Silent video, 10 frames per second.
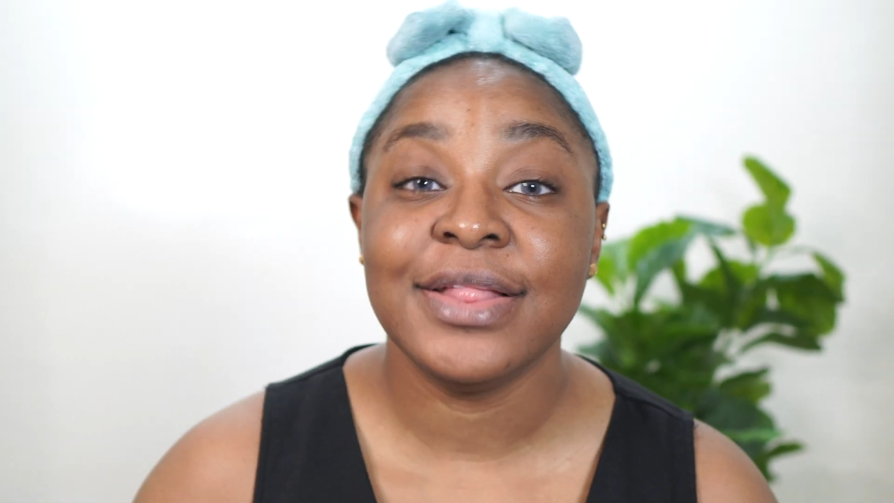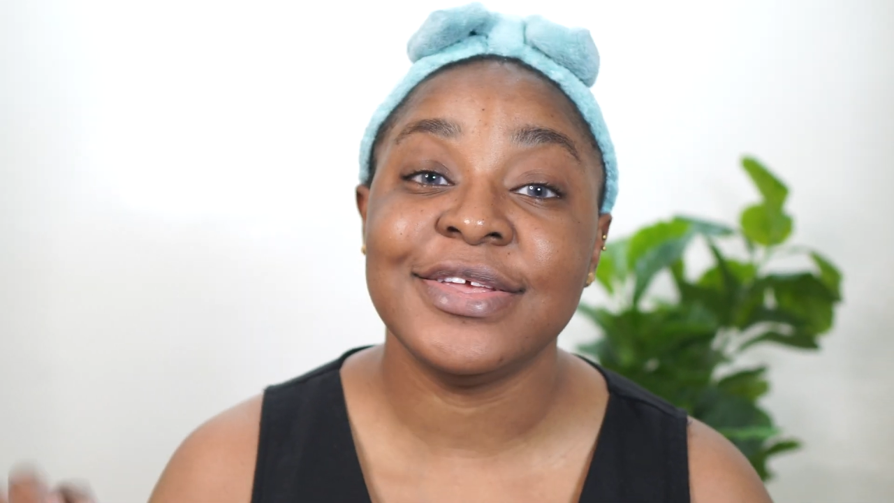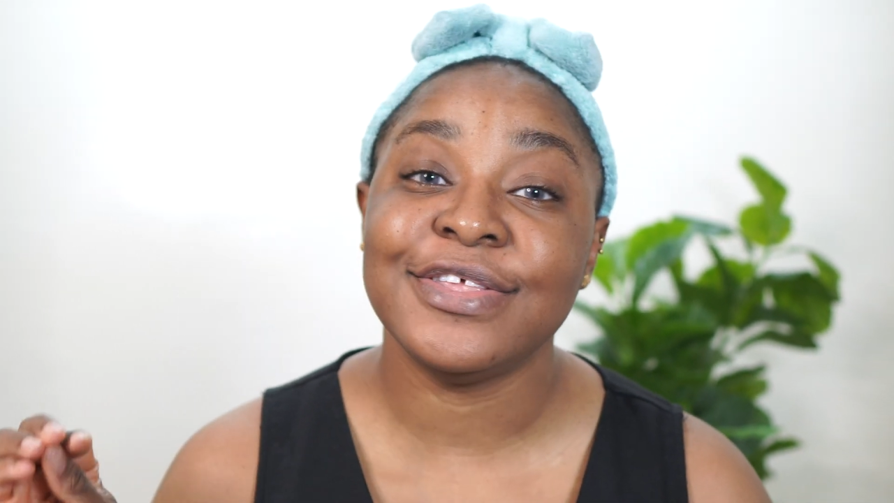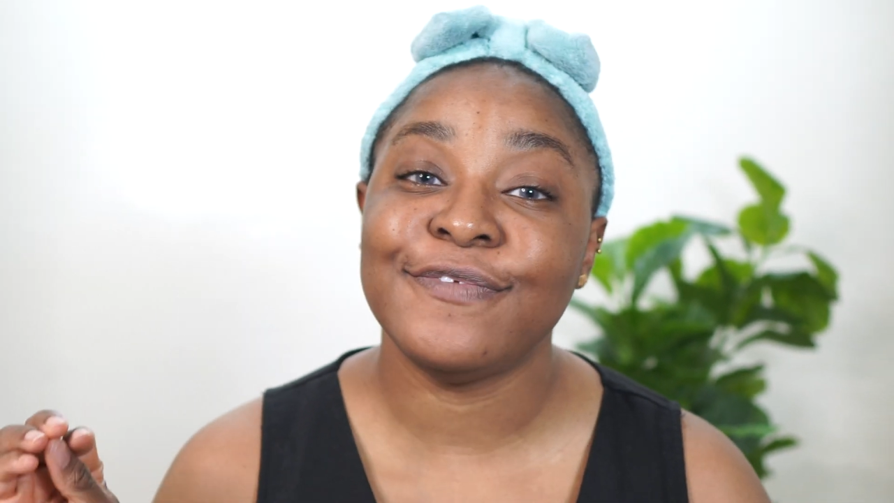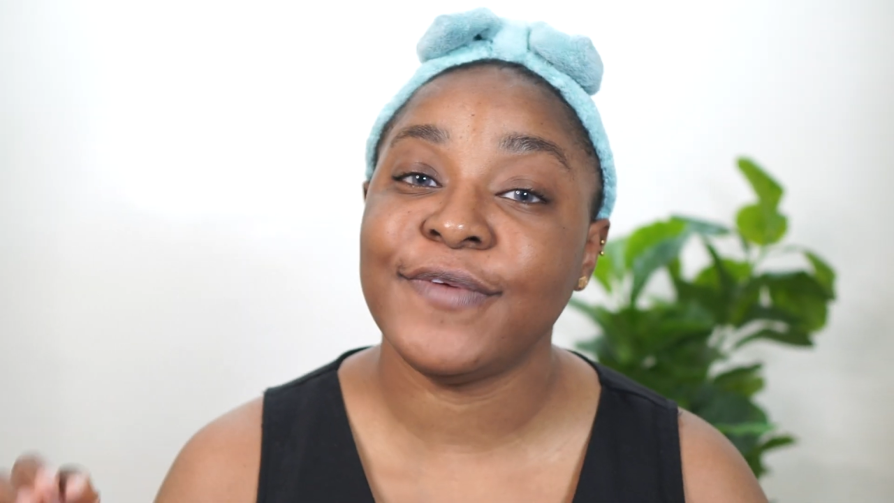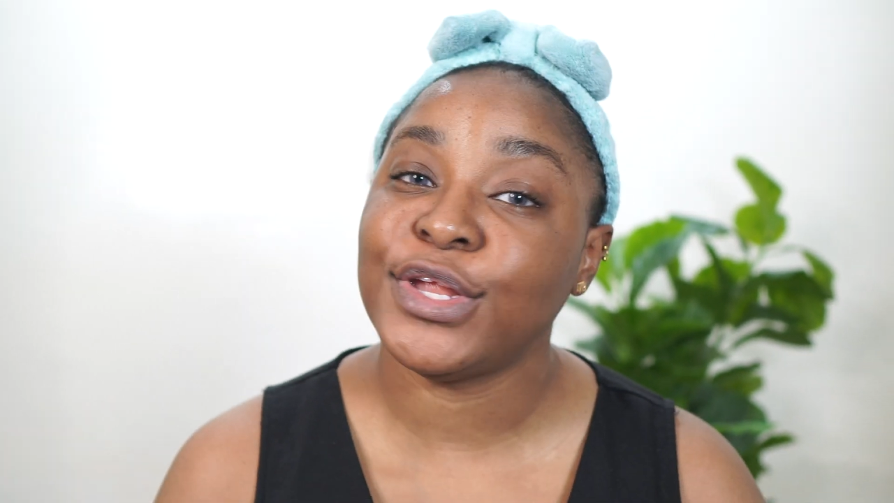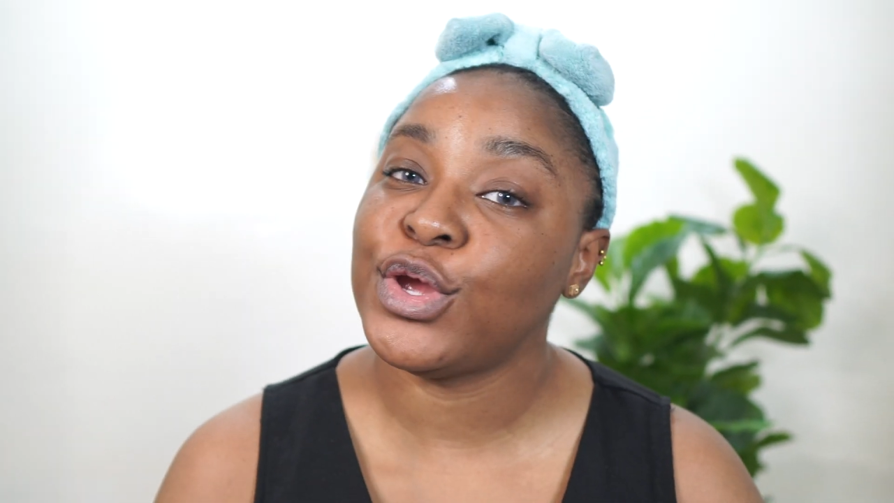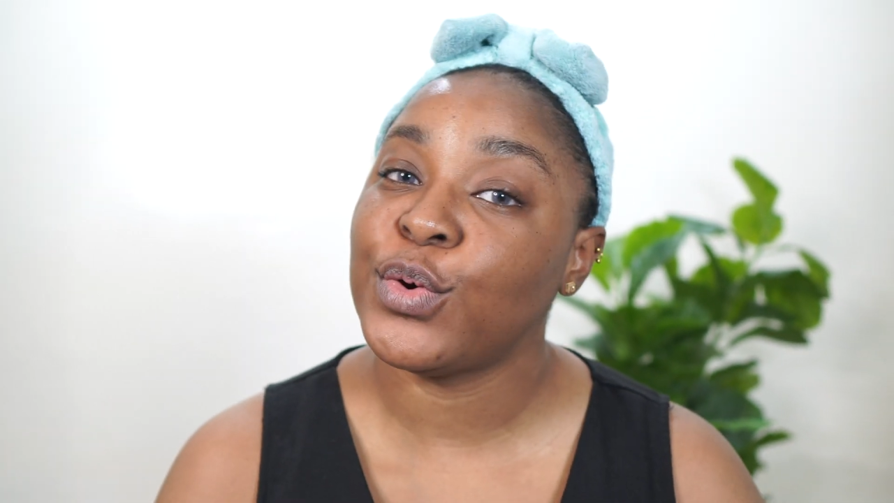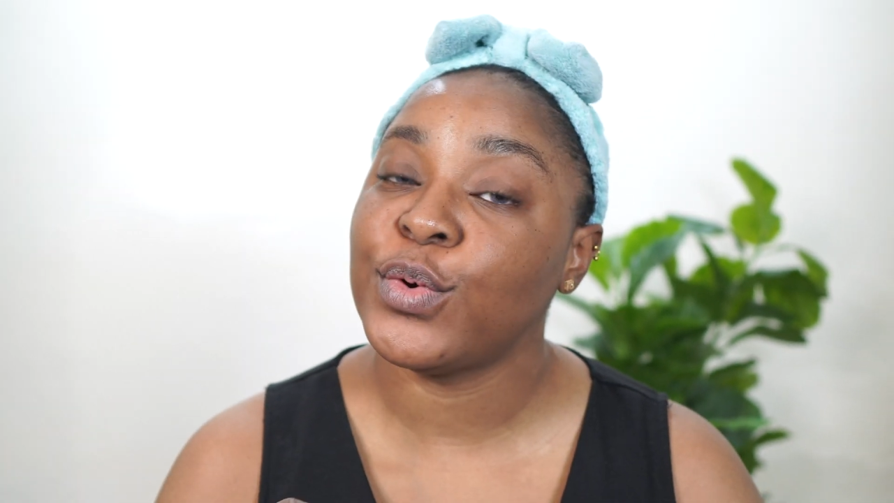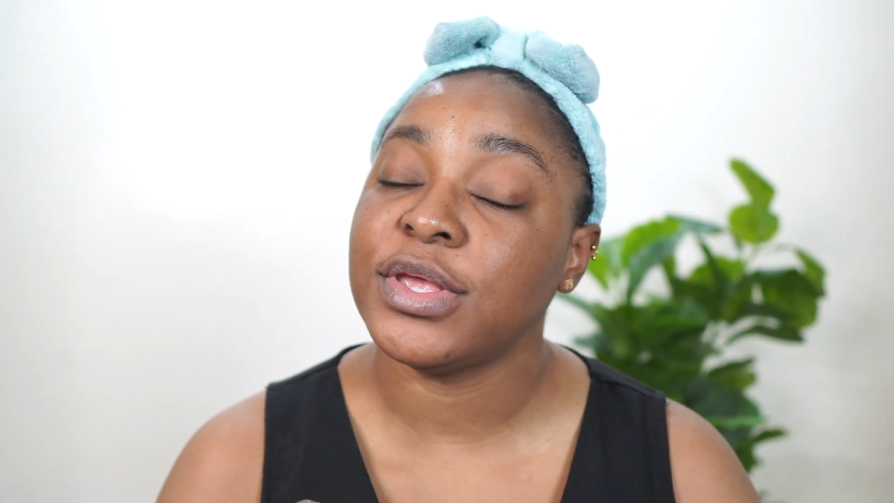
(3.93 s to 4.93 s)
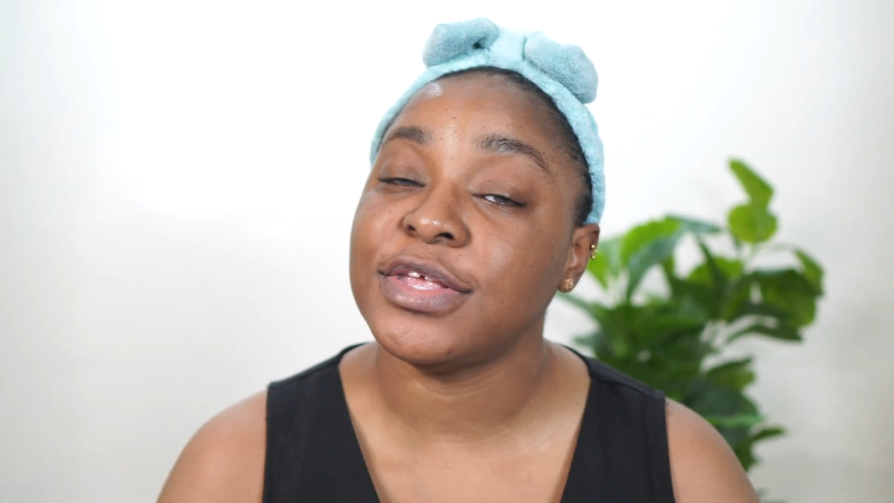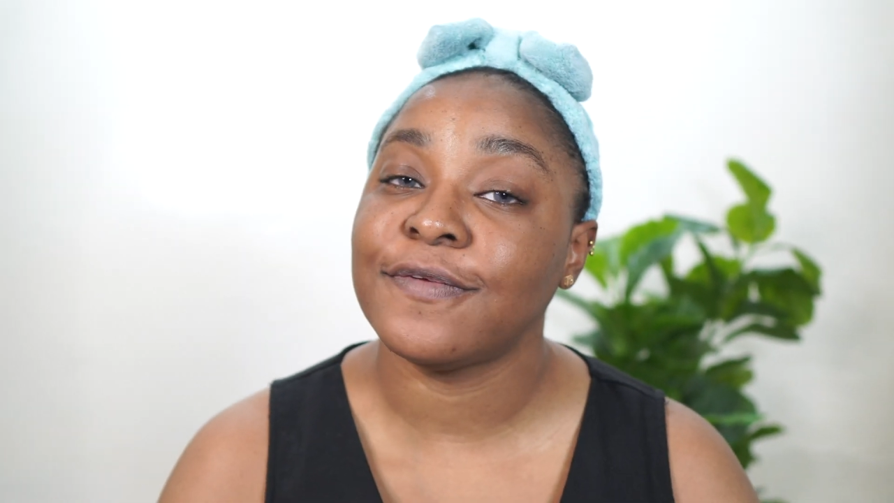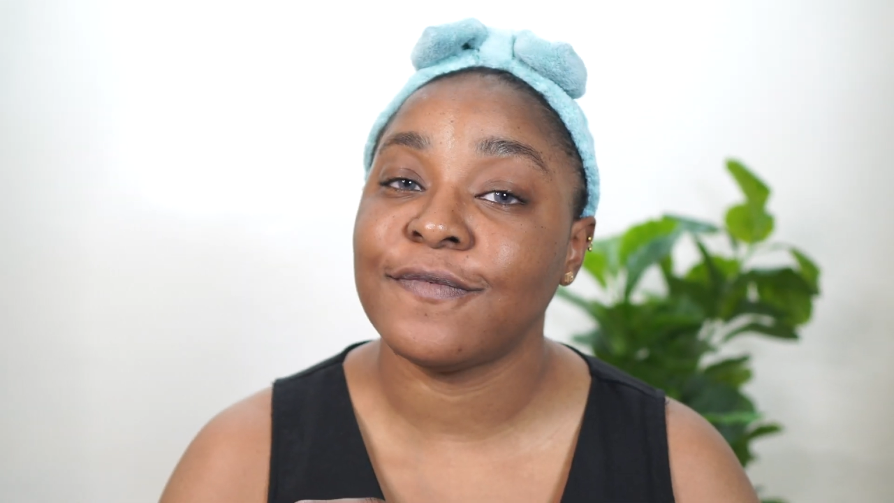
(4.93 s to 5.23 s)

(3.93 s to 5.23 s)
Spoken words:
This video is